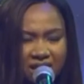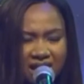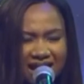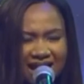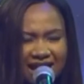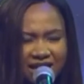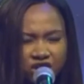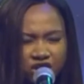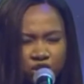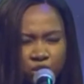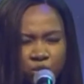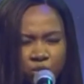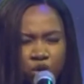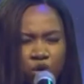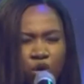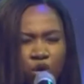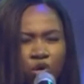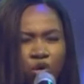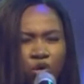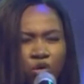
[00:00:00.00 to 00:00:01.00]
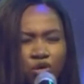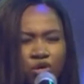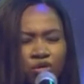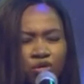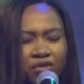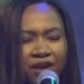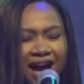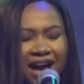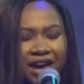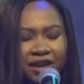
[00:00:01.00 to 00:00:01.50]
As you
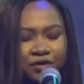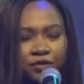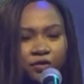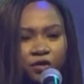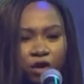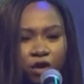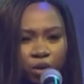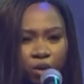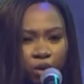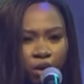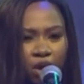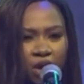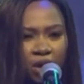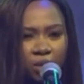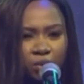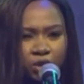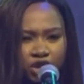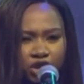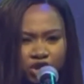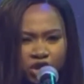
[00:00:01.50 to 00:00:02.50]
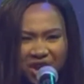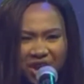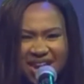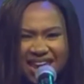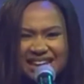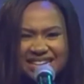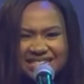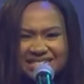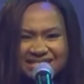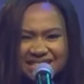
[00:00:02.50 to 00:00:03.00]
move, I follow. With your
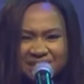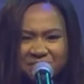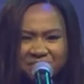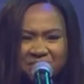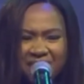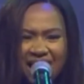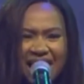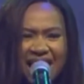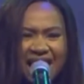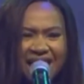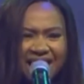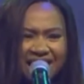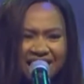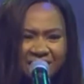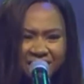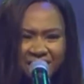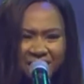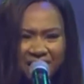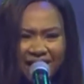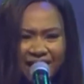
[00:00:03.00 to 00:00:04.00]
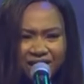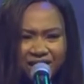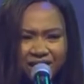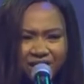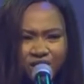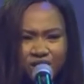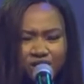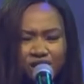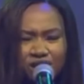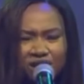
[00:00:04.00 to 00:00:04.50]
hands in mine and mine
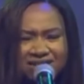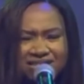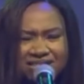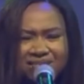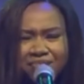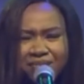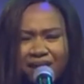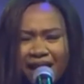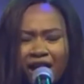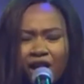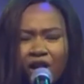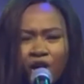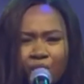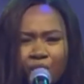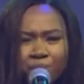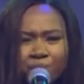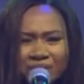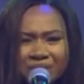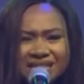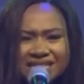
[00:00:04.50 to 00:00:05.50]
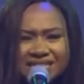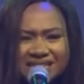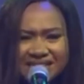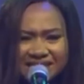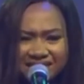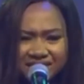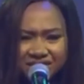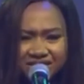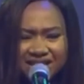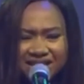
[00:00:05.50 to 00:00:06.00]
in yours, my
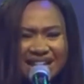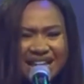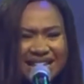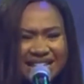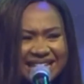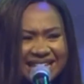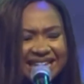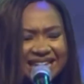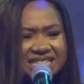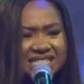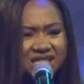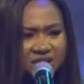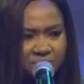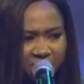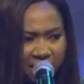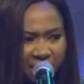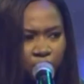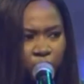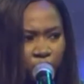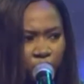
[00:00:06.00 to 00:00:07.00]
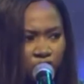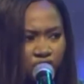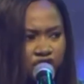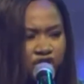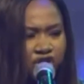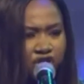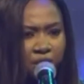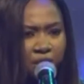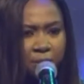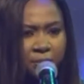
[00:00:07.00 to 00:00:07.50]
obedience is my
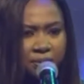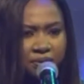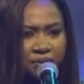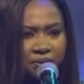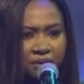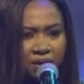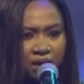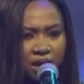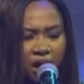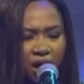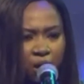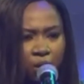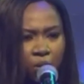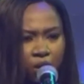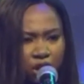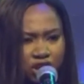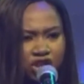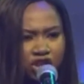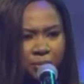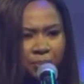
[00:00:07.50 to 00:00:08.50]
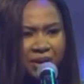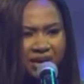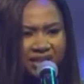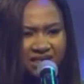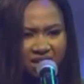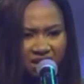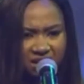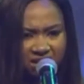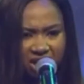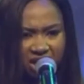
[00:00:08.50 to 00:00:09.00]
worship. Worshipping
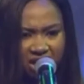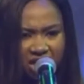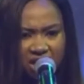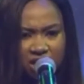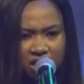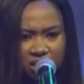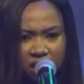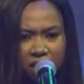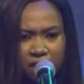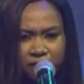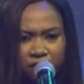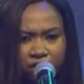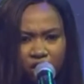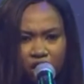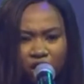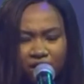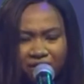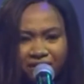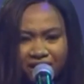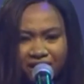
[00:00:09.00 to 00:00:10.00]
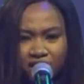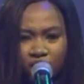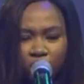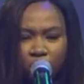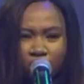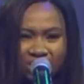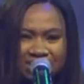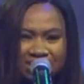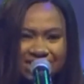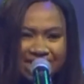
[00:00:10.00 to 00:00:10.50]
the King of glory,
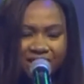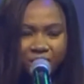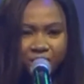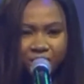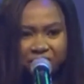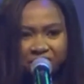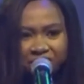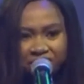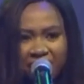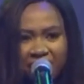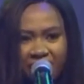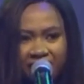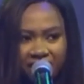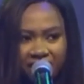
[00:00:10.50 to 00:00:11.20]
clothed with fire,